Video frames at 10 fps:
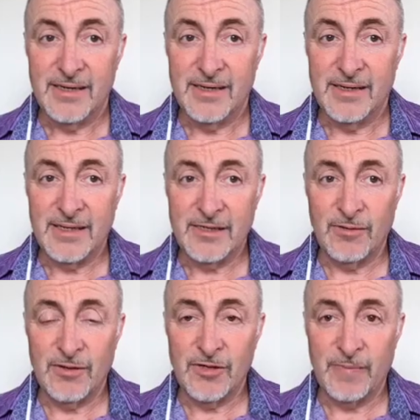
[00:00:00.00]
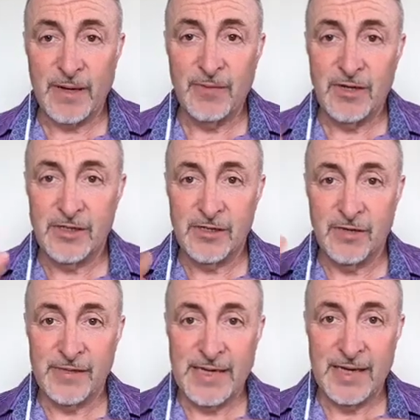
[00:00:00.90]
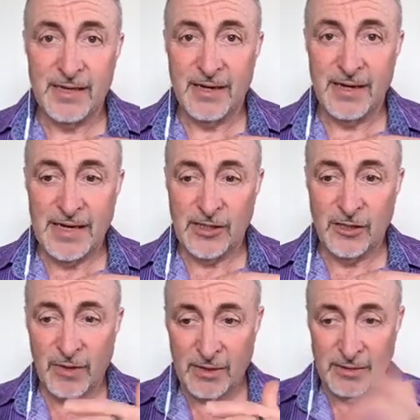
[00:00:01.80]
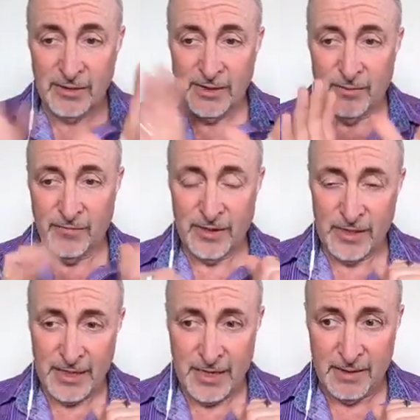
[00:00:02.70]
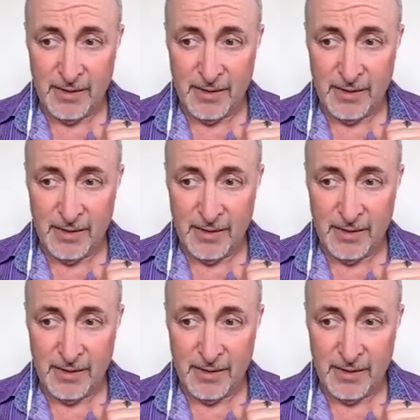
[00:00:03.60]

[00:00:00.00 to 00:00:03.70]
And that's one other topic I'm realizing is over there that I can get to, but I'll leave that one for another day.